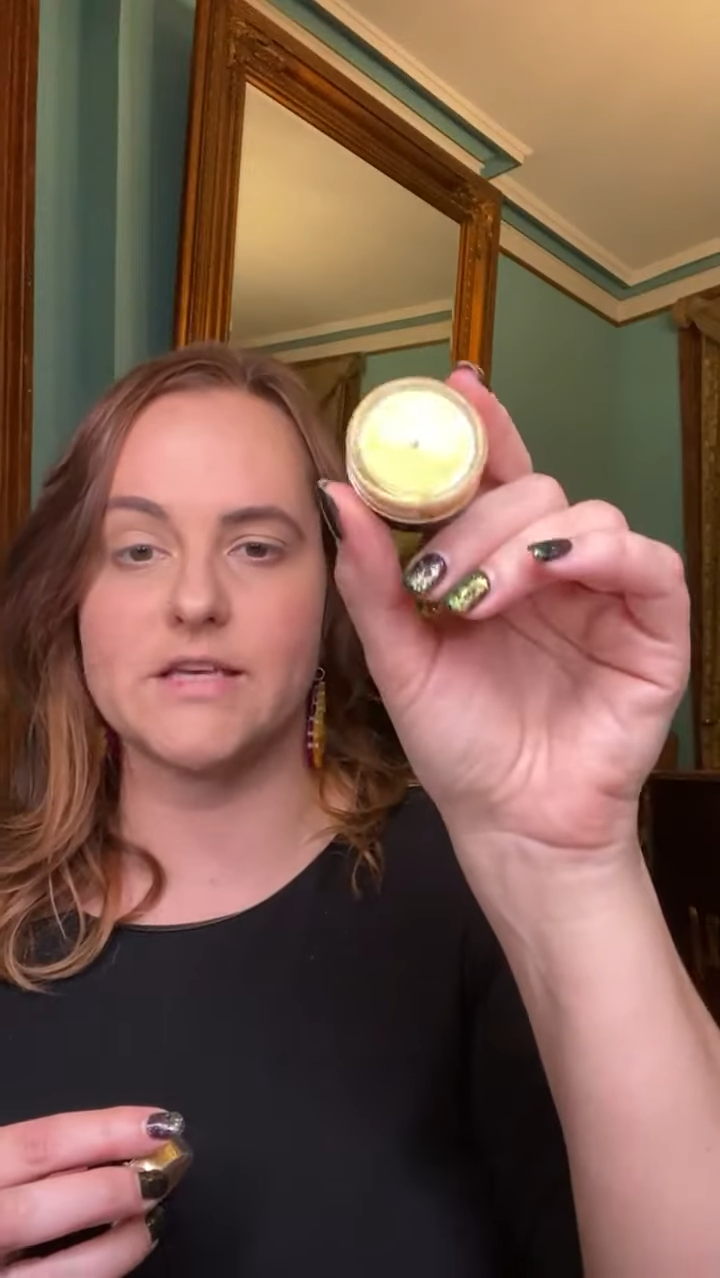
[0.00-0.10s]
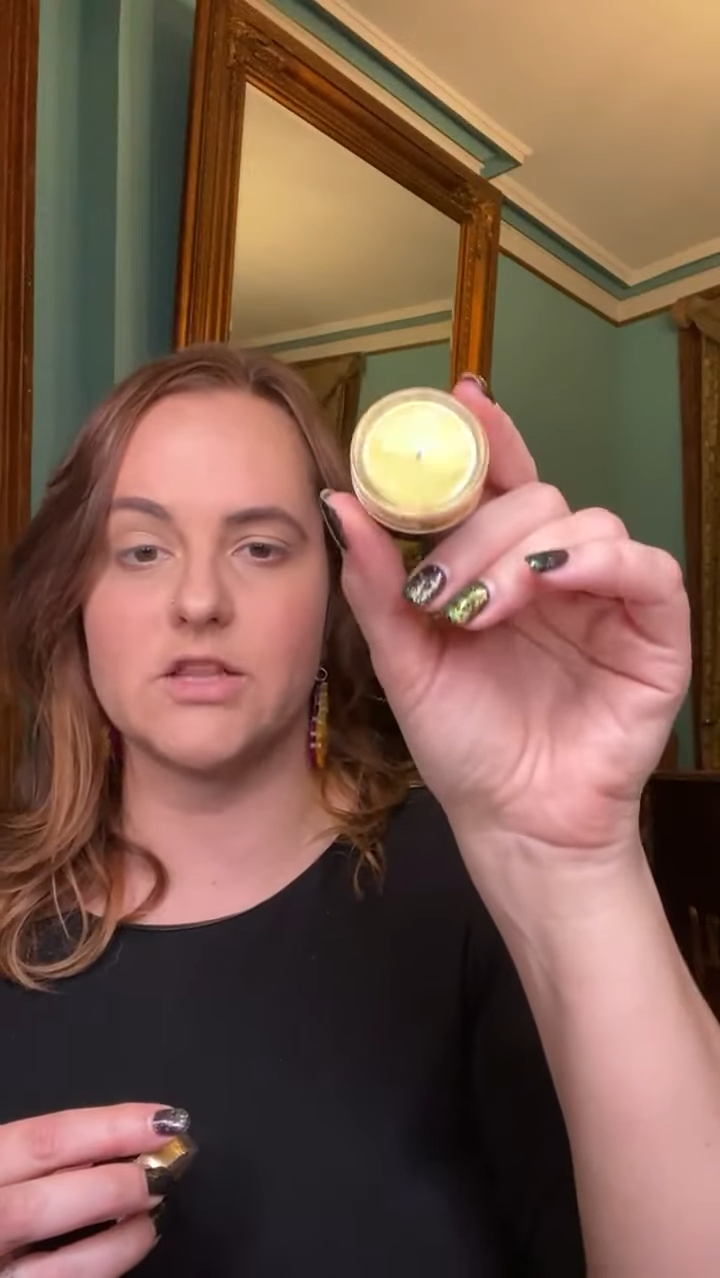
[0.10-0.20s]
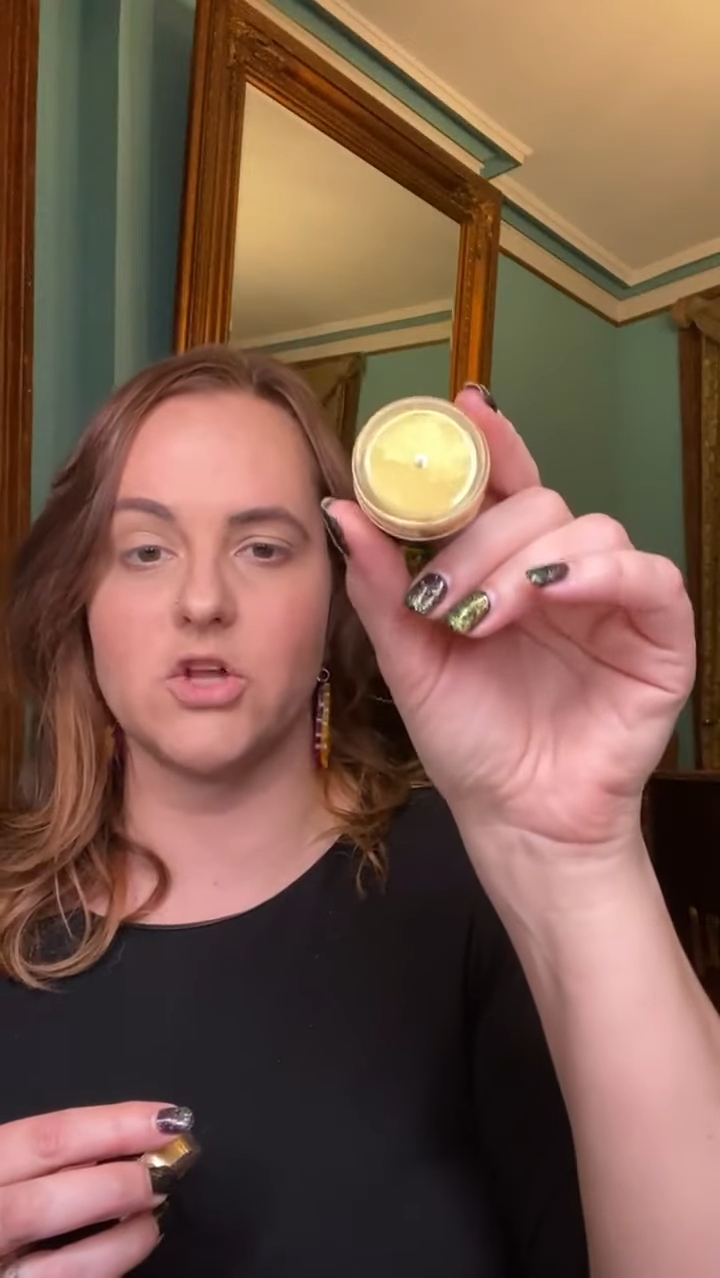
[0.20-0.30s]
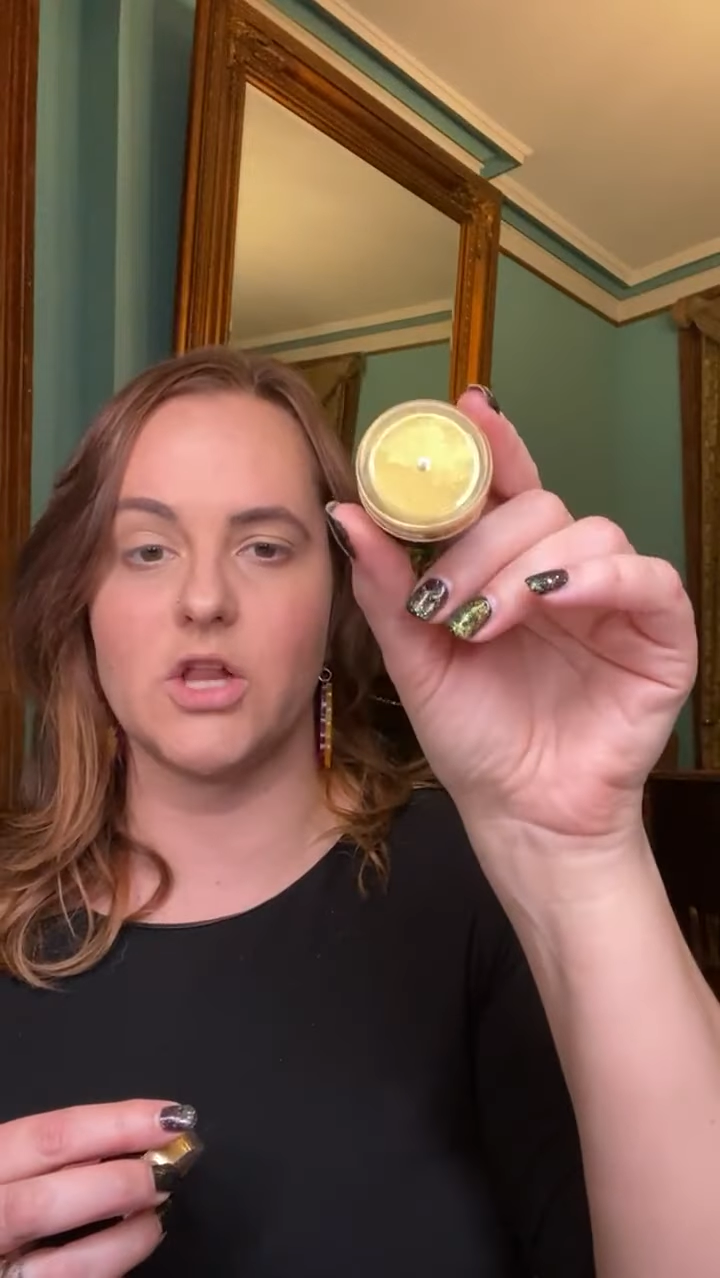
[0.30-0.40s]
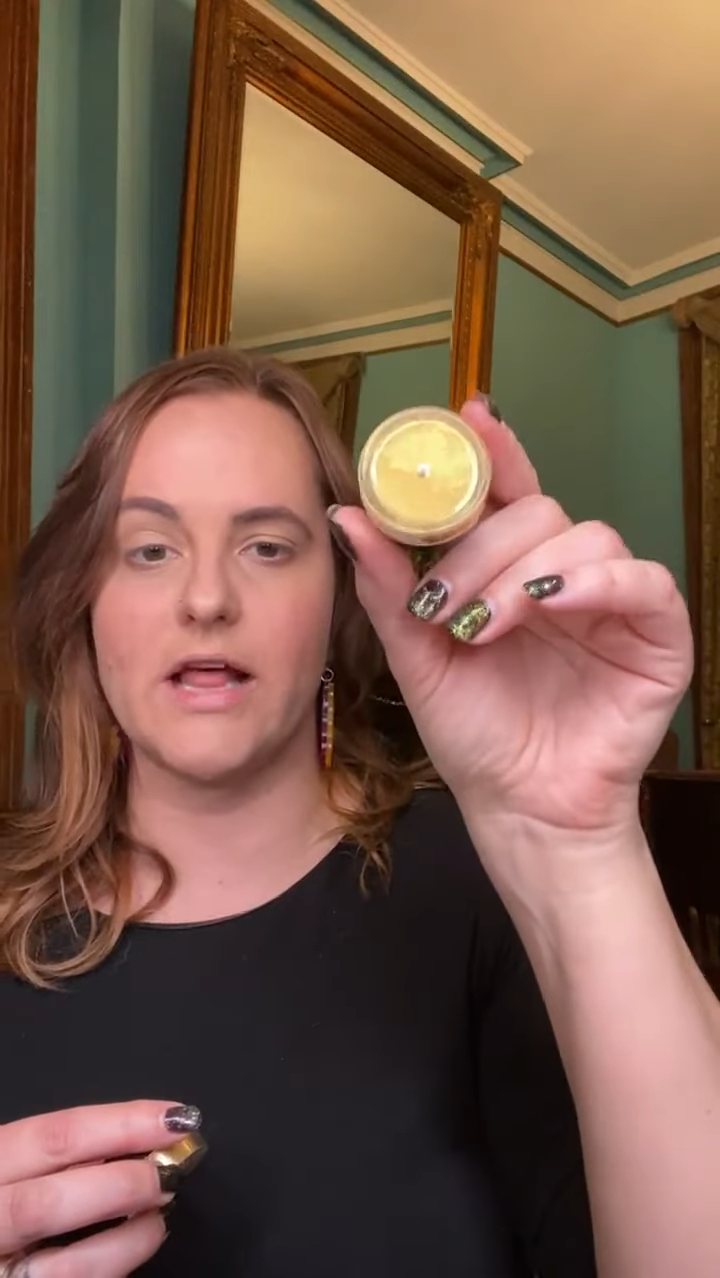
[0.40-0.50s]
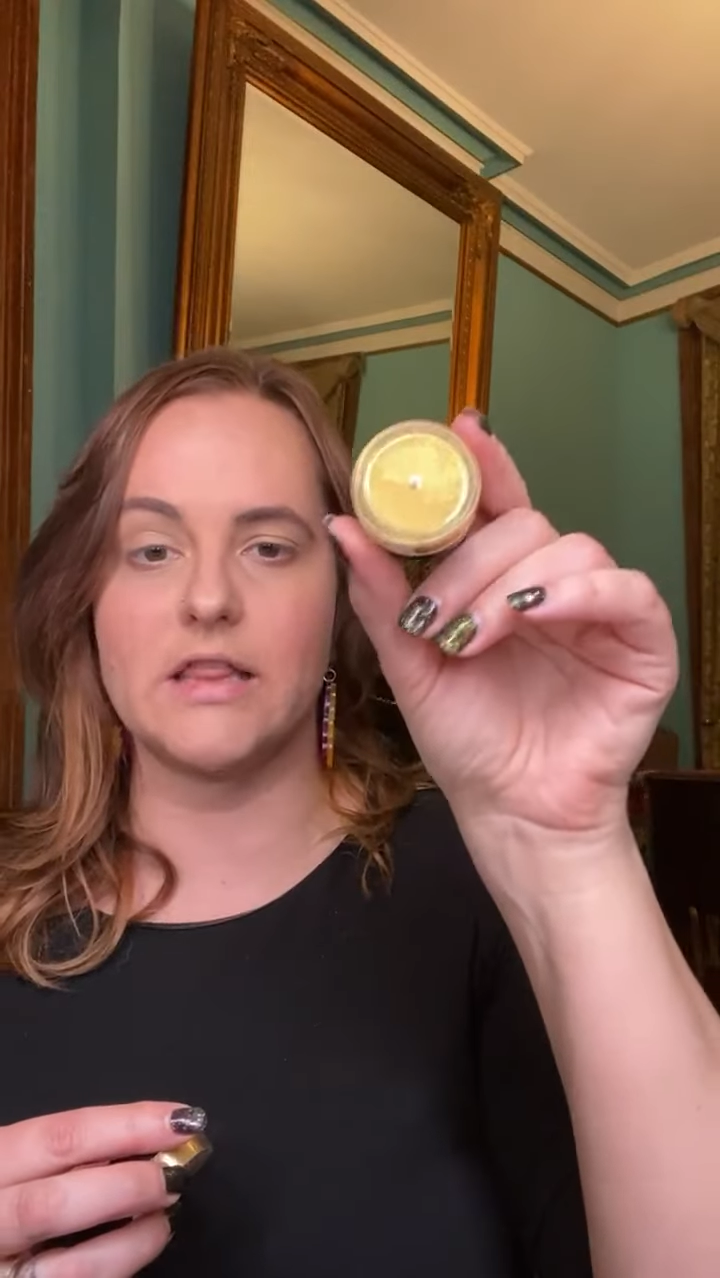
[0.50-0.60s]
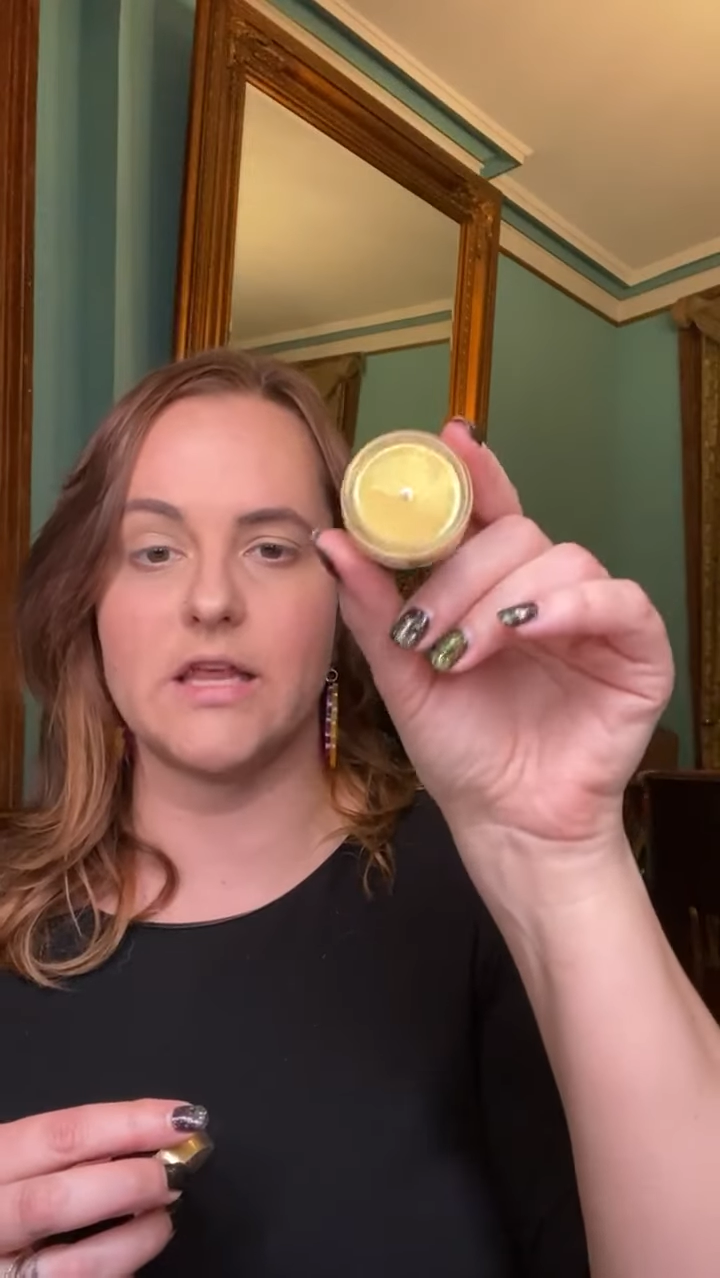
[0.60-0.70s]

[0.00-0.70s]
It can look like